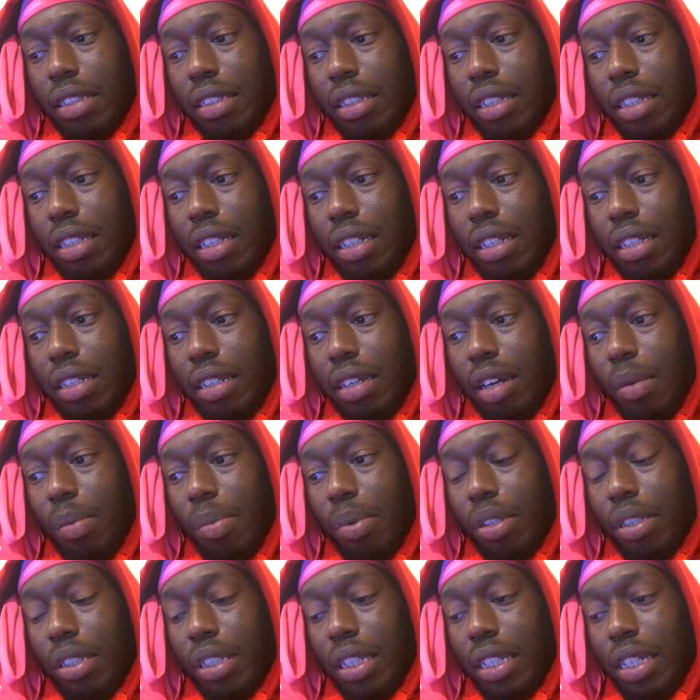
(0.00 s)
So I need to
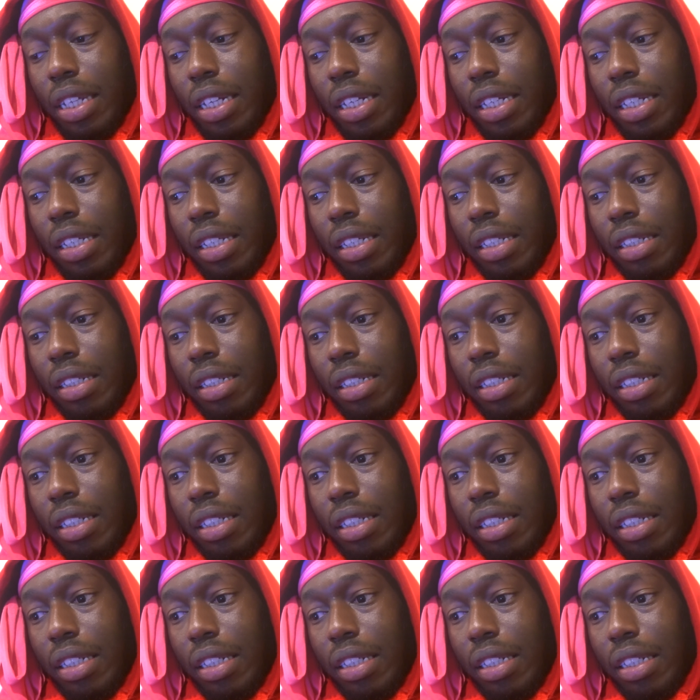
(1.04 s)
hop onto that again.